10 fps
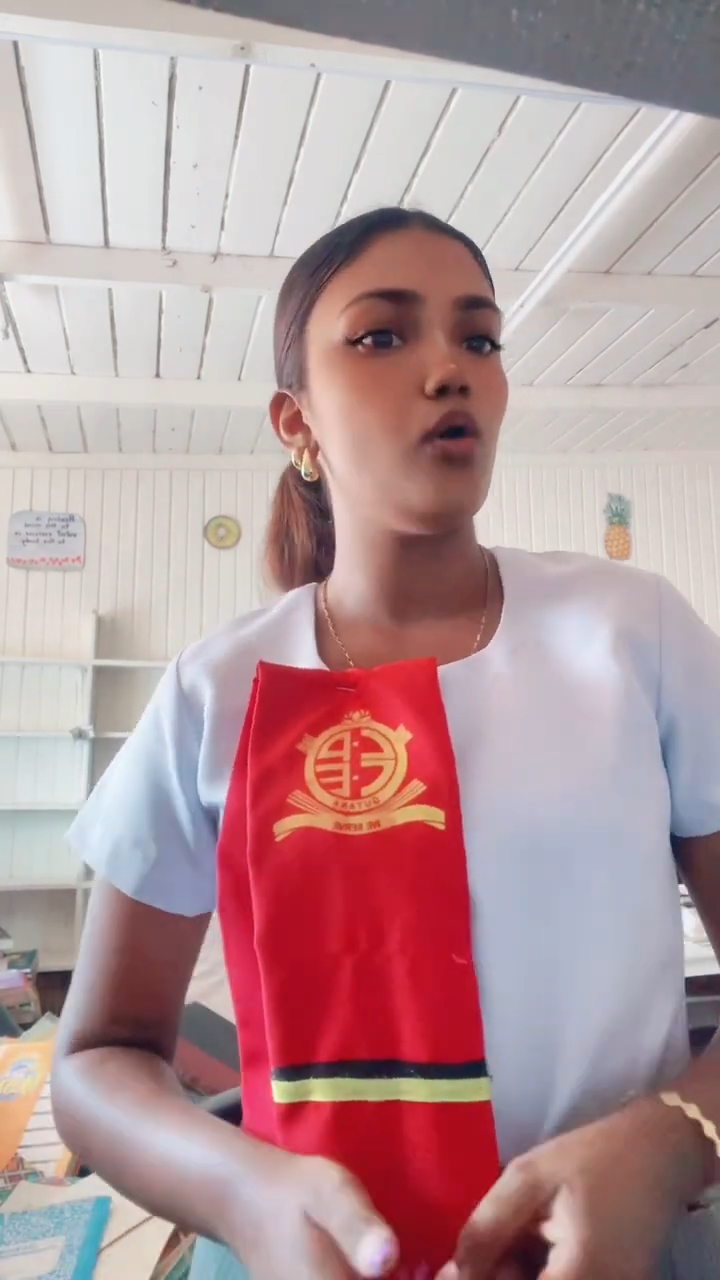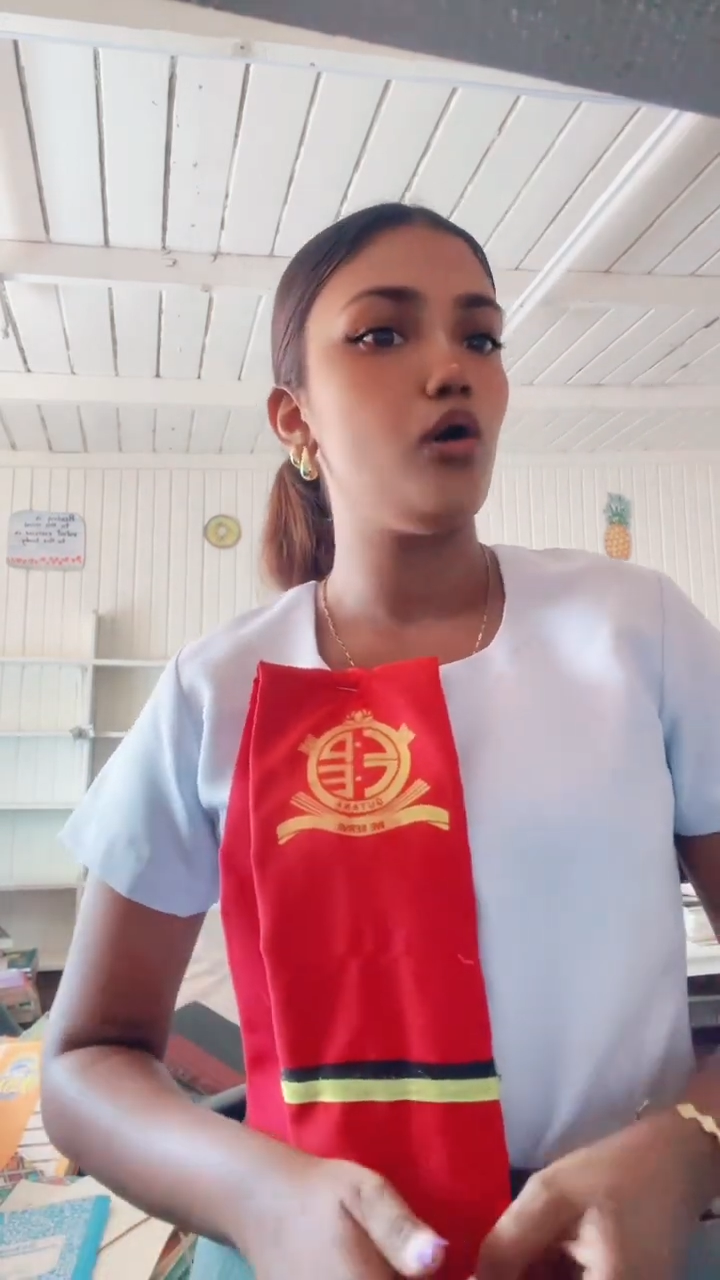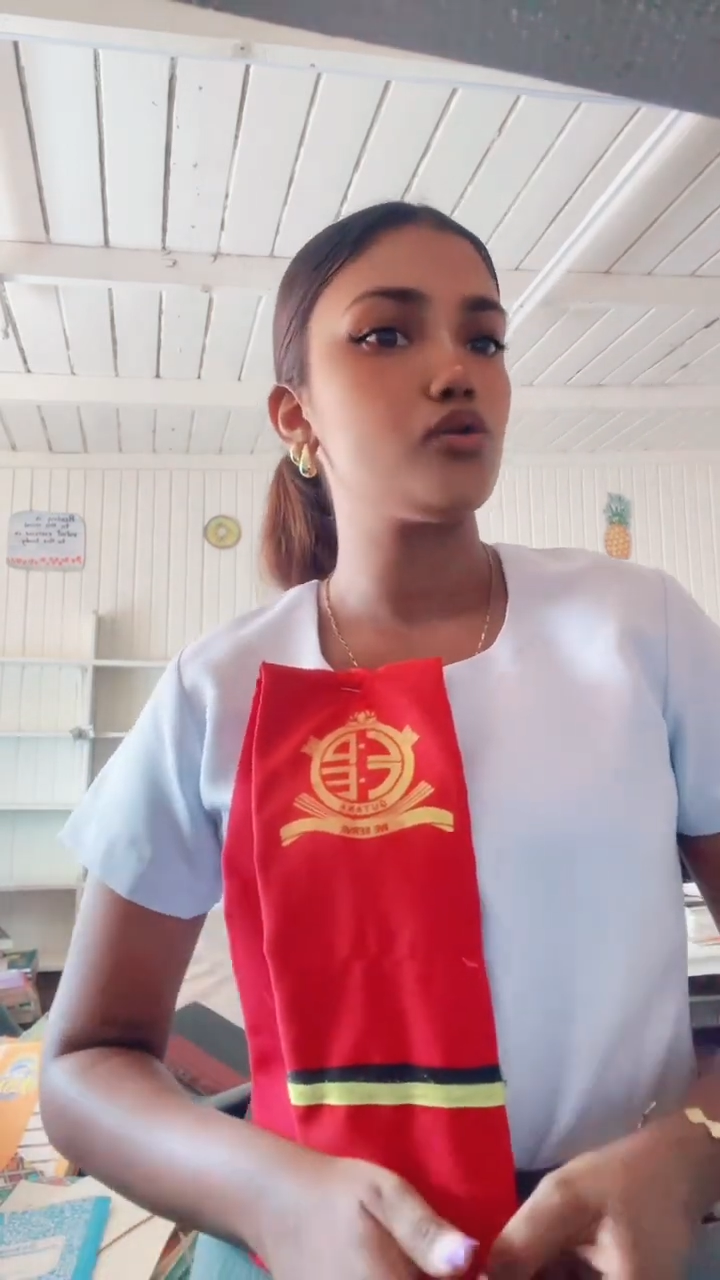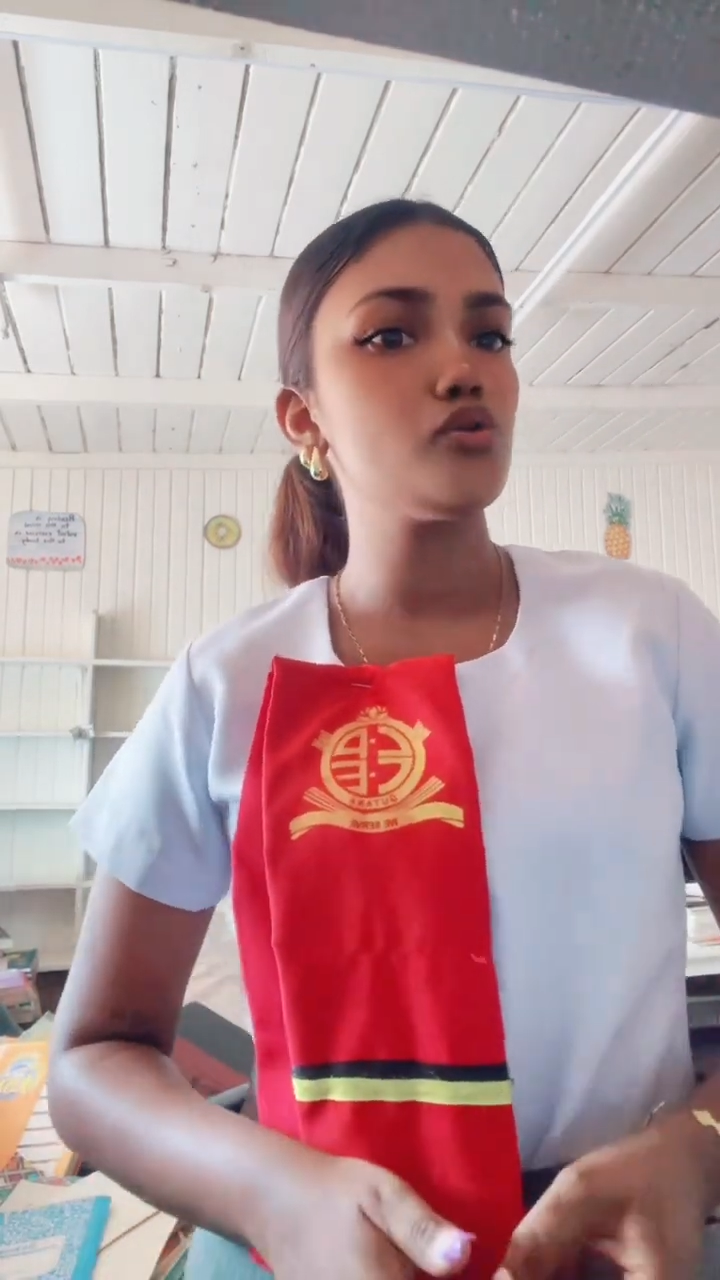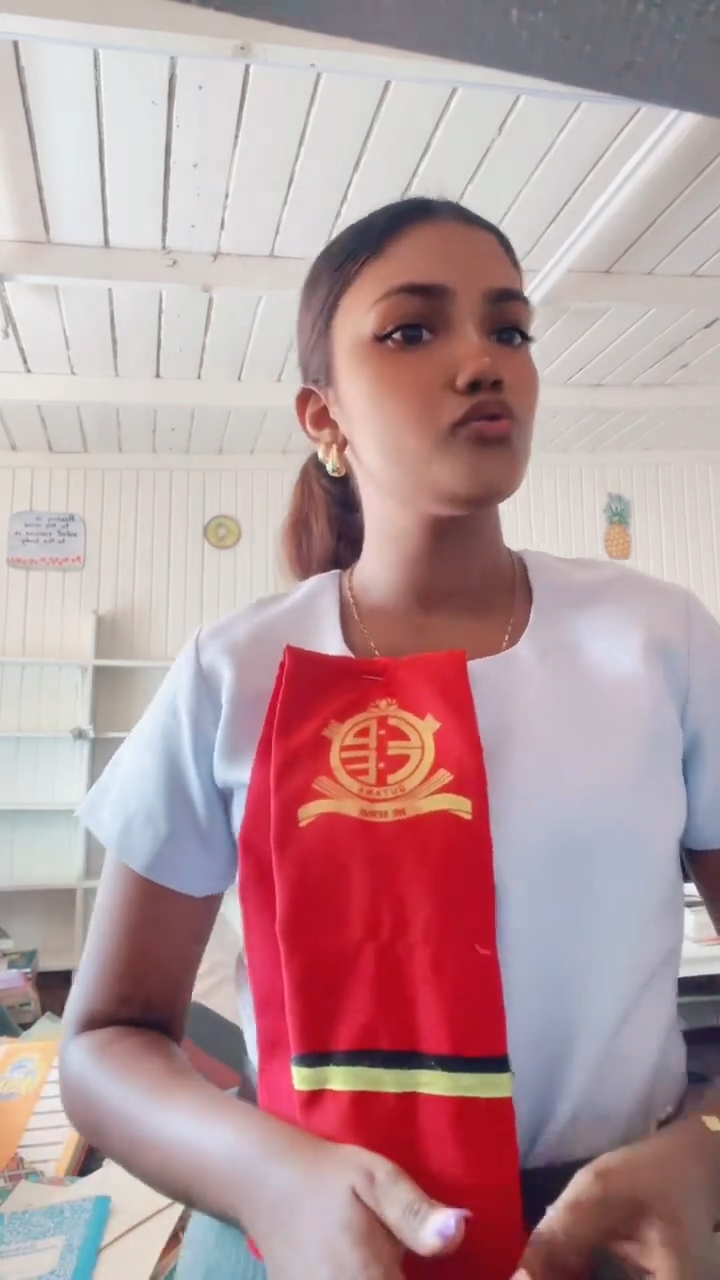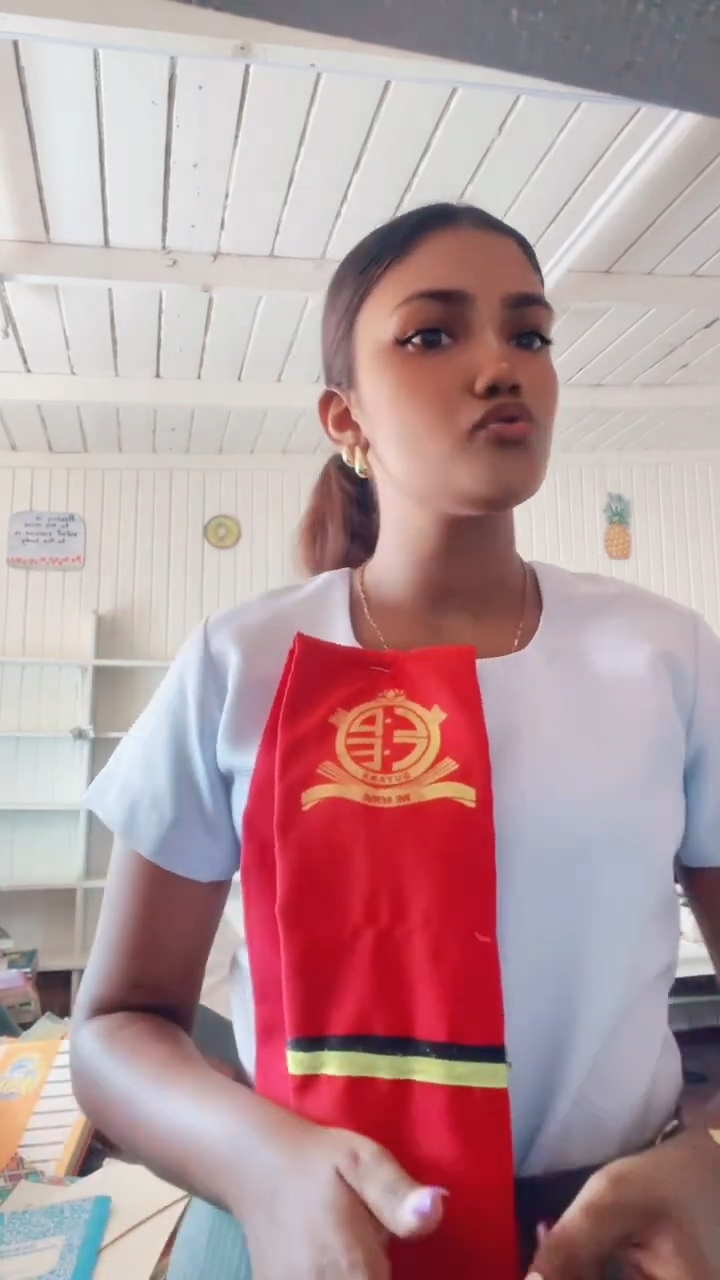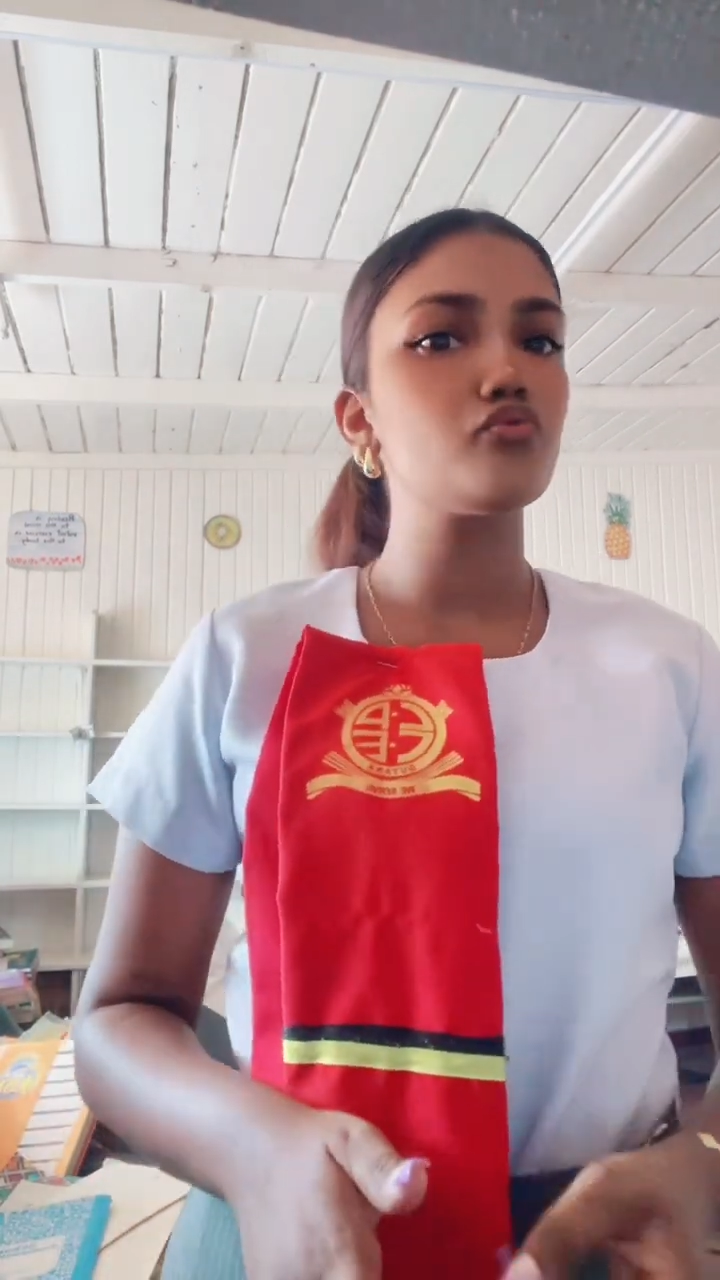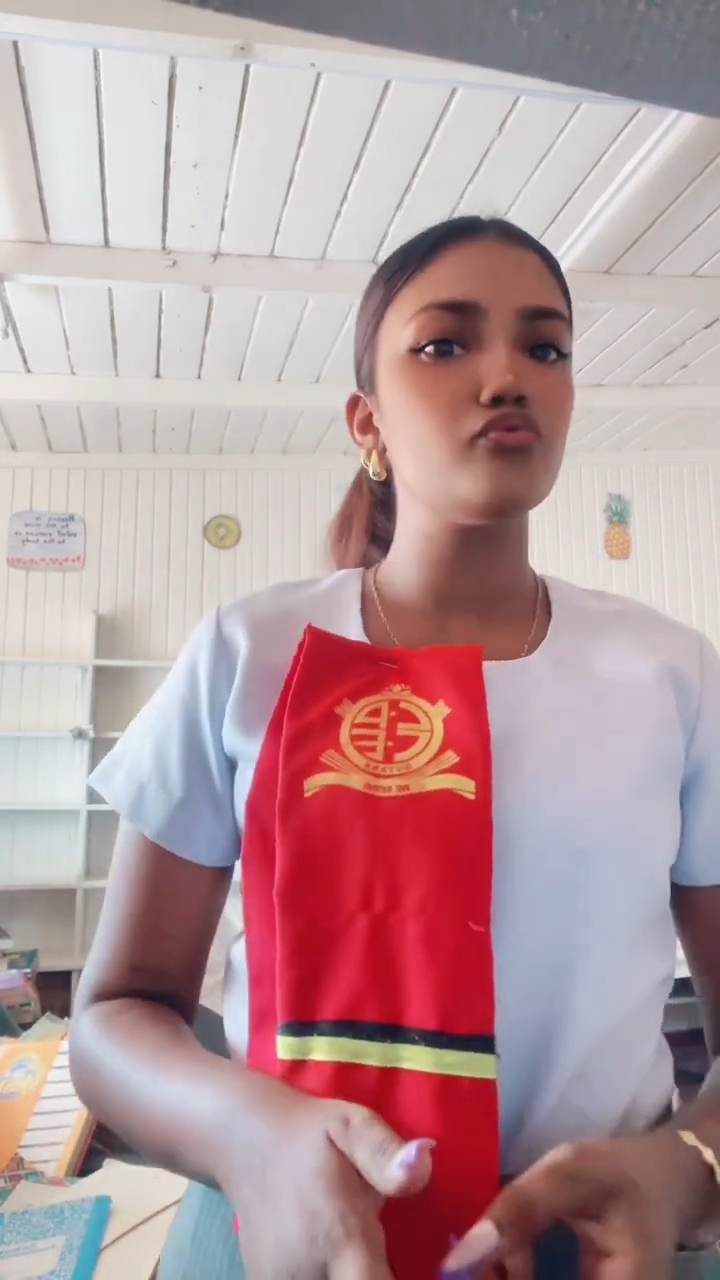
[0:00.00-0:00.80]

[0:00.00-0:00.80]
also use